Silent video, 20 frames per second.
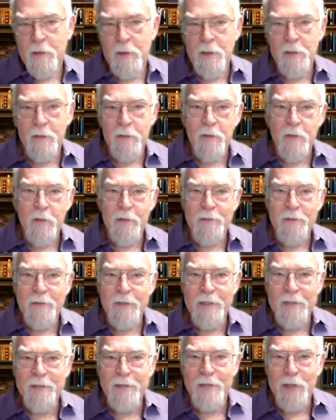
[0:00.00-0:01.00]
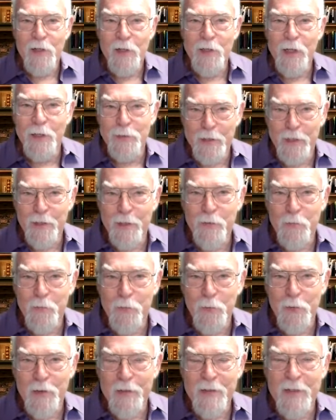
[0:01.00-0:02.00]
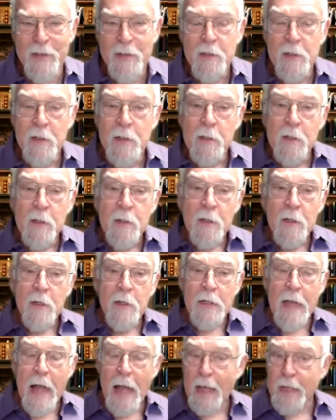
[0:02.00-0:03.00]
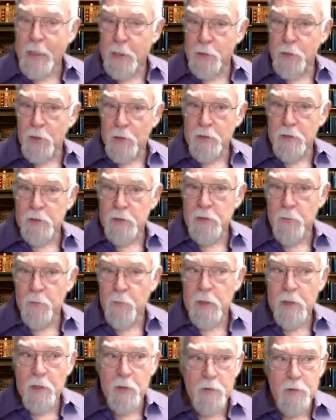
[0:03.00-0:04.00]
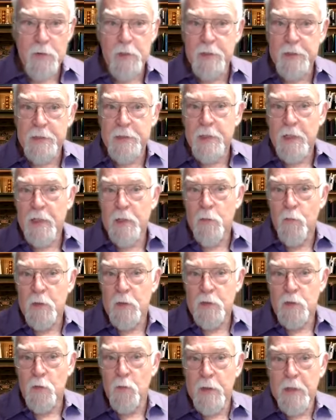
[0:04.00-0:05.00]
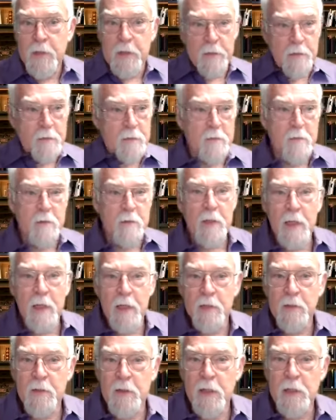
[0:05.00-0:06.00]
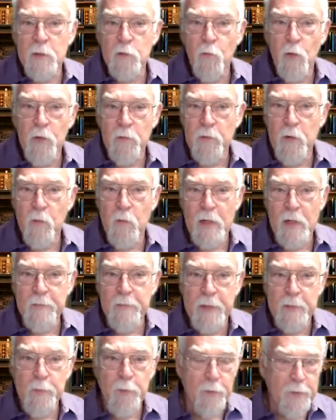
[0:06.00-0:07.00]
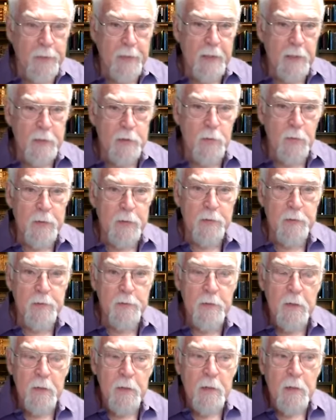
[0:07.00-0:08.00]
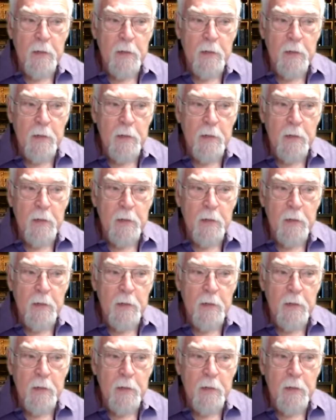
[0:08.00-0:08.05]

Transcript: I don't know. It, I got tired of doing that. Now I could talk to someone that goes to Disneyland once a week and, and is wondering why people think that's weird.